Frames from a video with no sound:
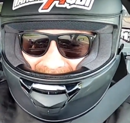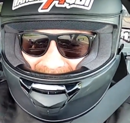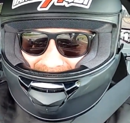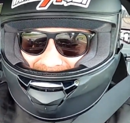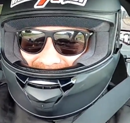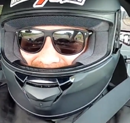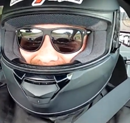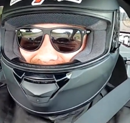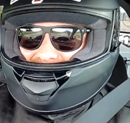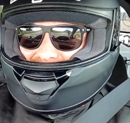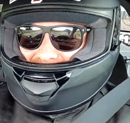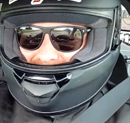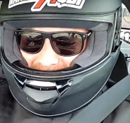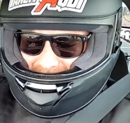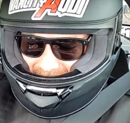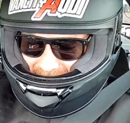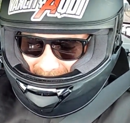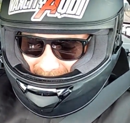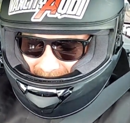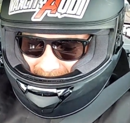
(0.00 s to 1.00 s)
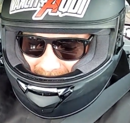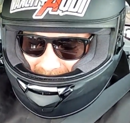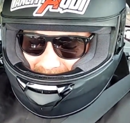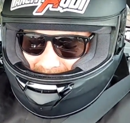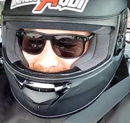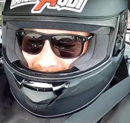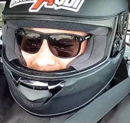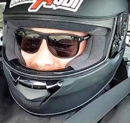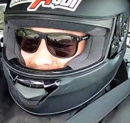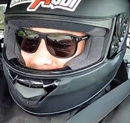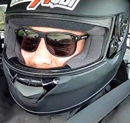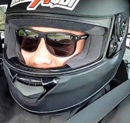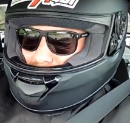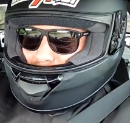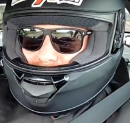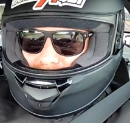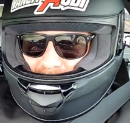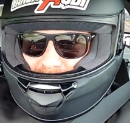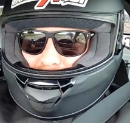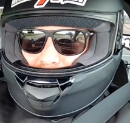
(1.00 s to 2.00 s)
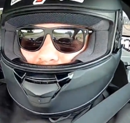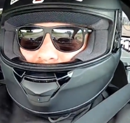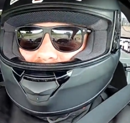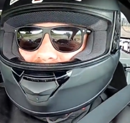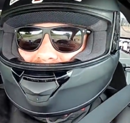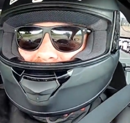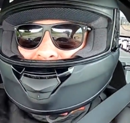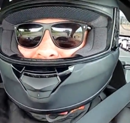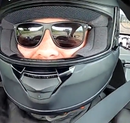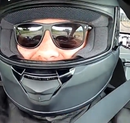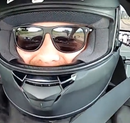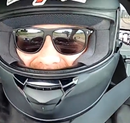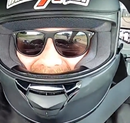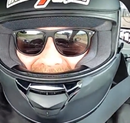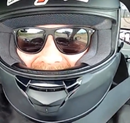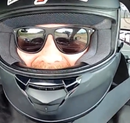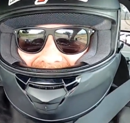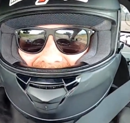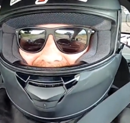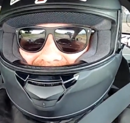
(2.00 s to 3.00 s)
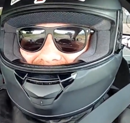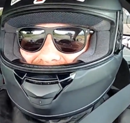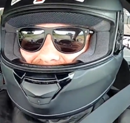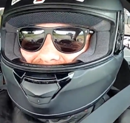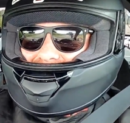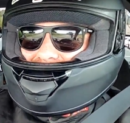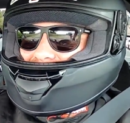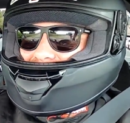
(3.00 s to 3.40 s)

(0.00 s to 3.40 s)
interesting. Woo! I'm excited.